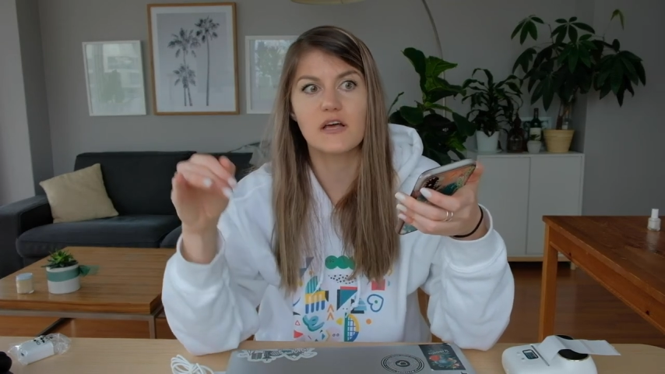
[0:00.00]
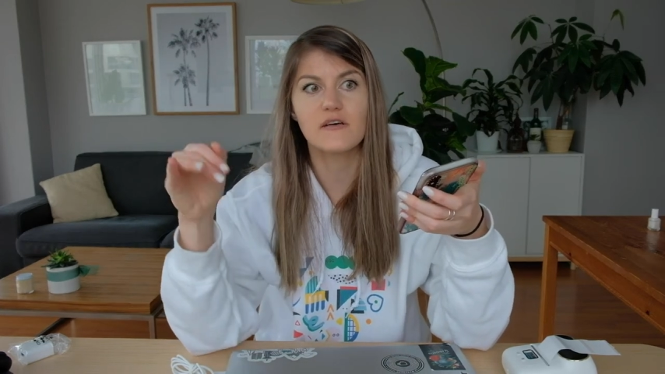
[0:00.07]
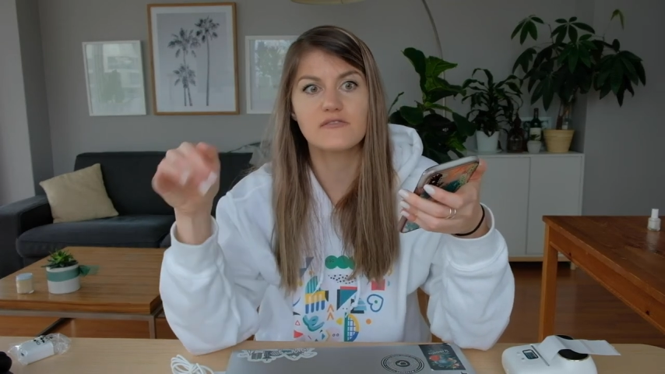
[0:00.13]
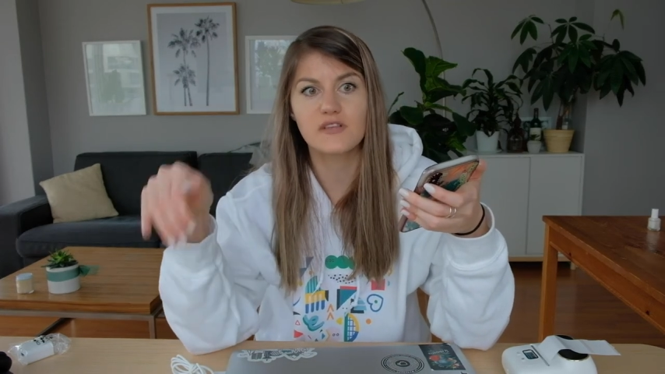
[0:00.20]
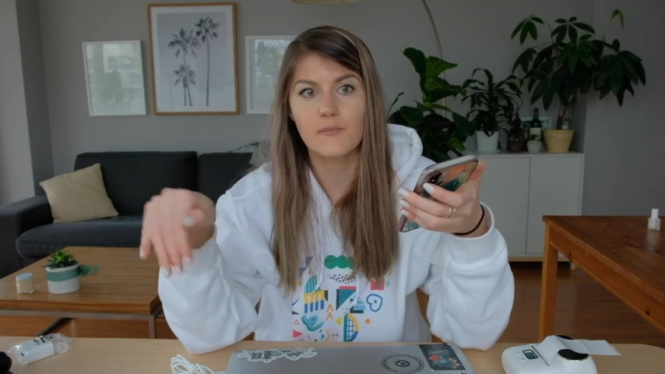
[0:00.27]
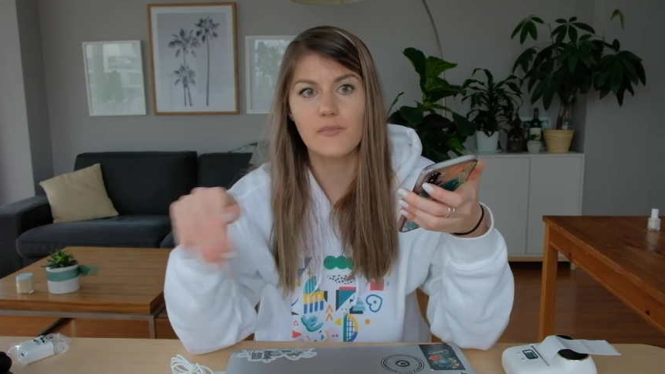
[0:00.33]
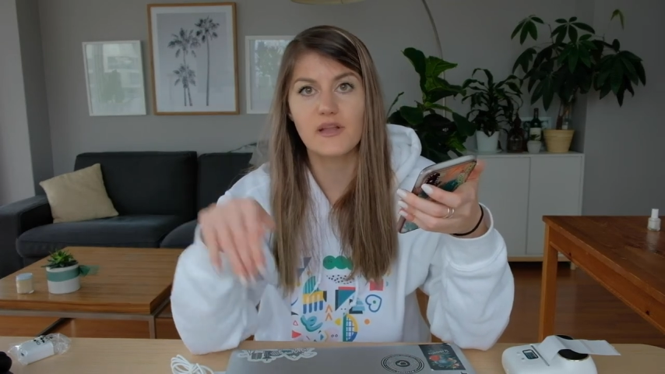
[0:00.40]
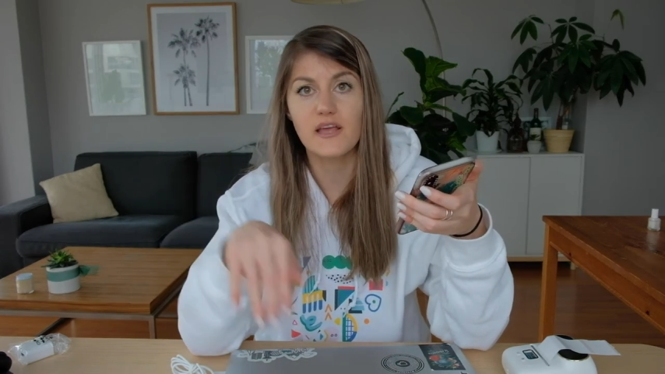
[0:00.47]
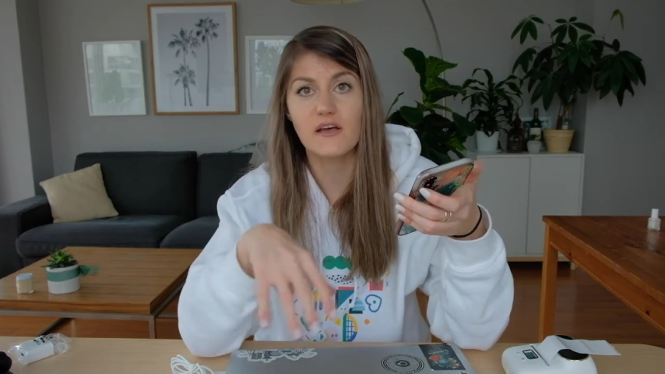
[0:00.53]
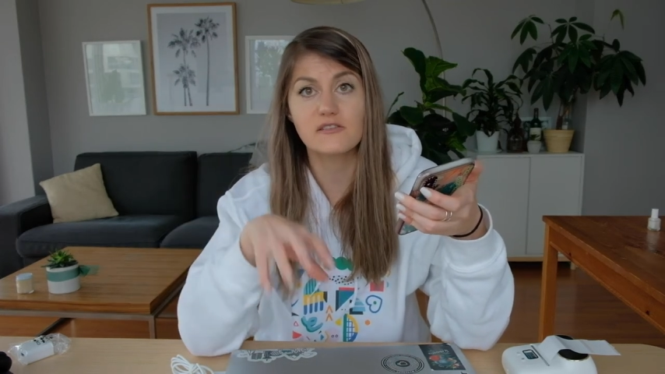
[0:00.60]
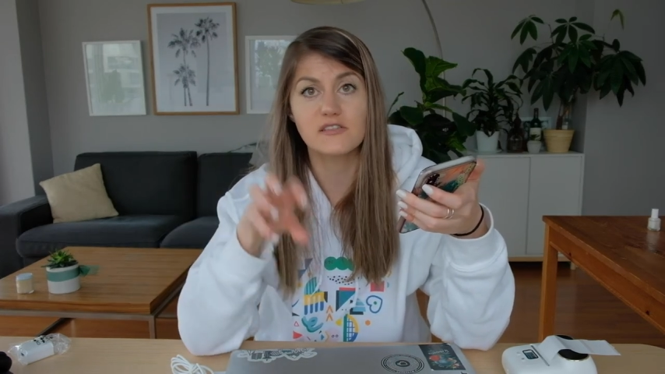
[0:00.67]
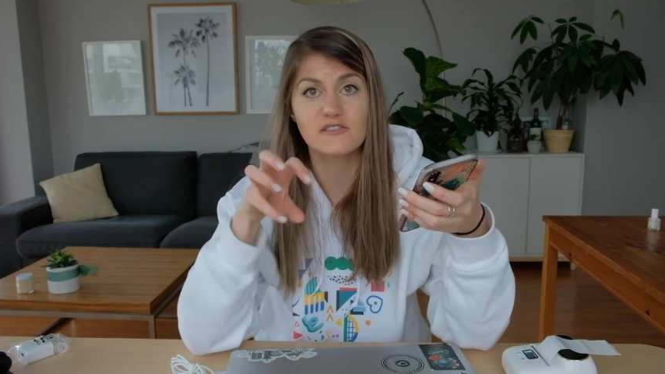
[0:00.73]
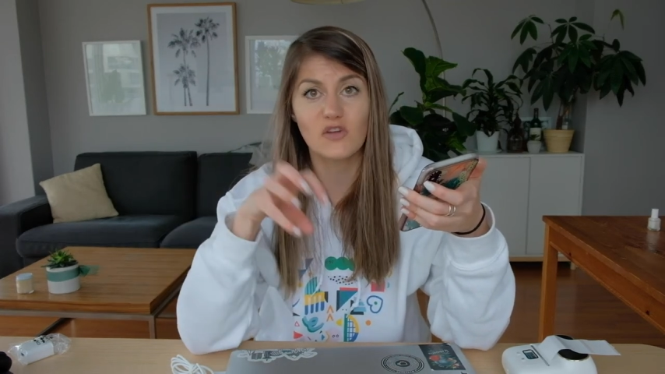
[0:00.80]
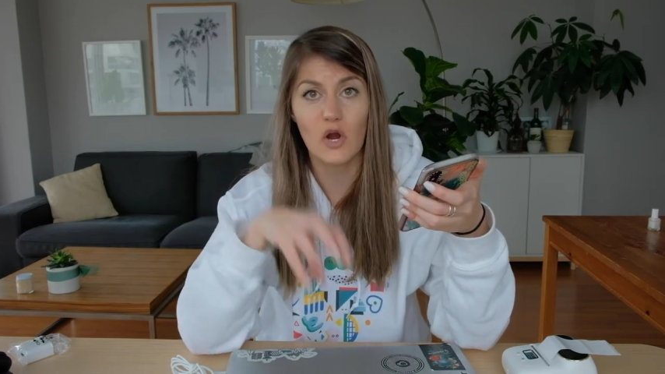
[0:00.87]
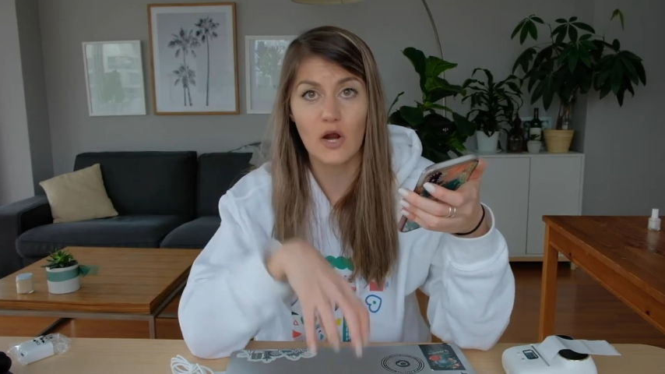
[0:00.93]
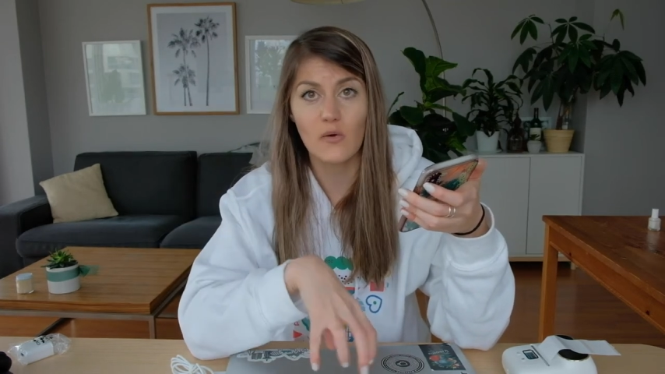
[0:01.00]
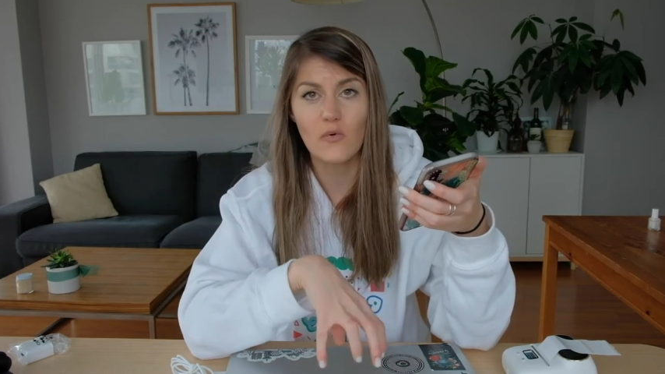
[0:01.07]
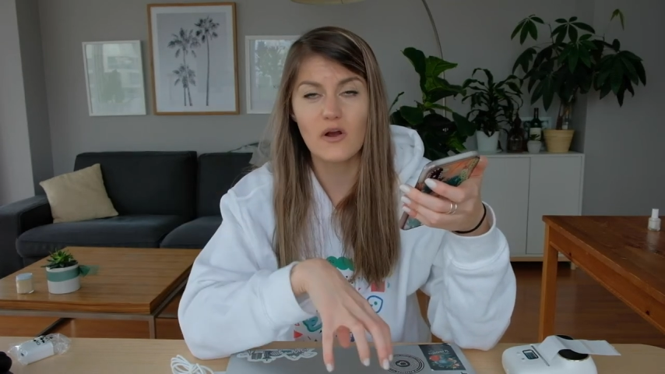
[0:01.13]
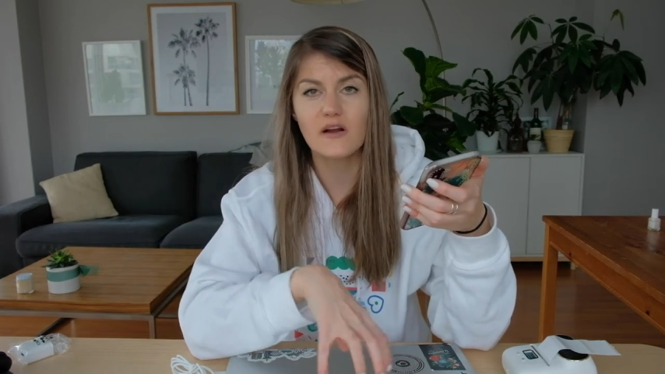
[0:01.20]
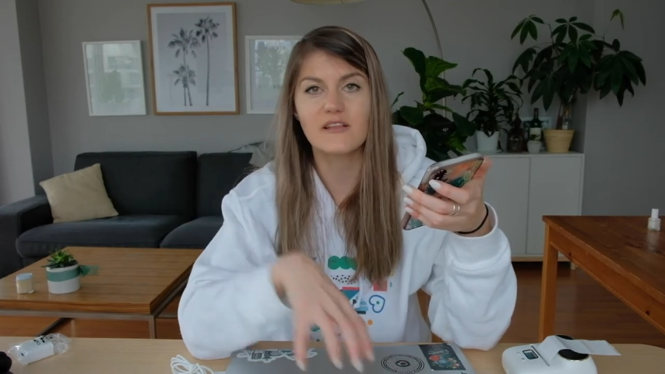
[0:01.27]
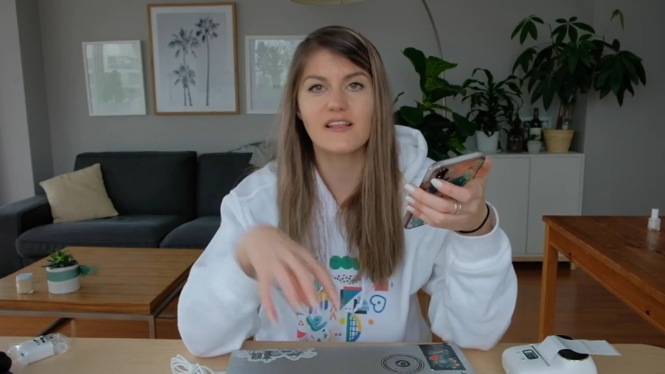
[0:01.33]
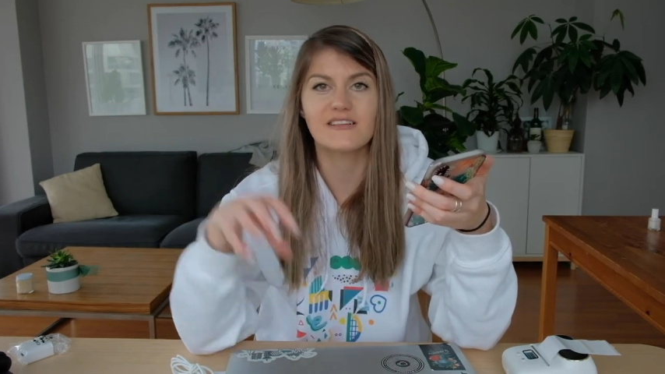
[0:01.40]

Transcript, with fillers: of somebody else's artwork.